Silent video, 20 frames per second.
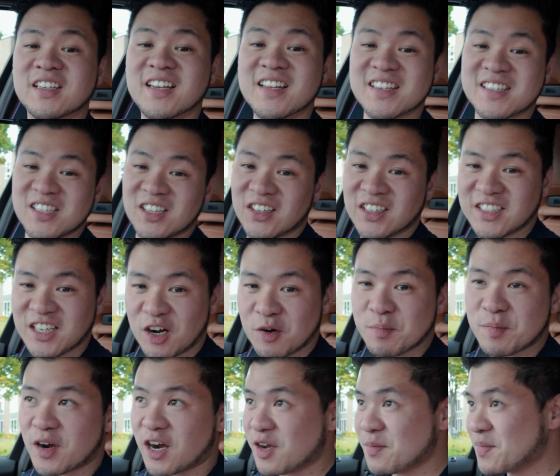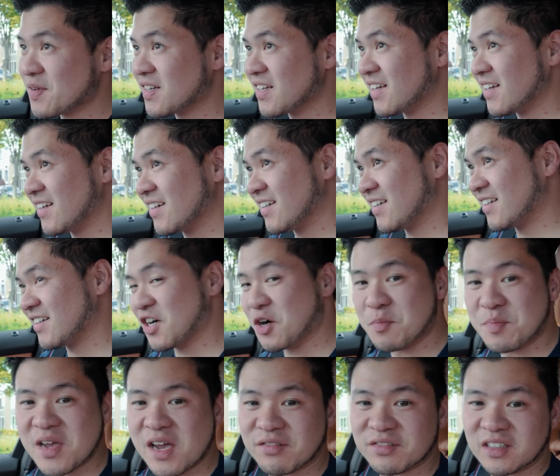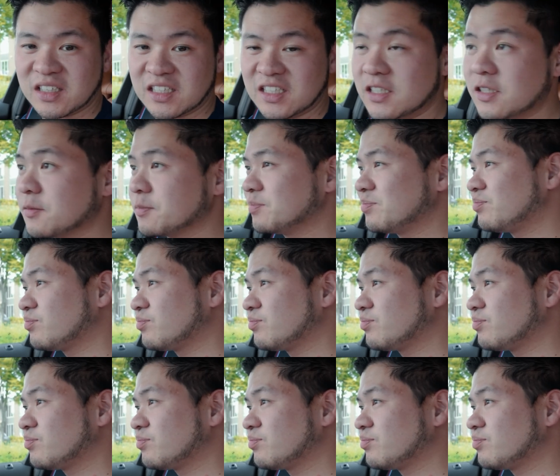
install a downpipe and a OPF delete.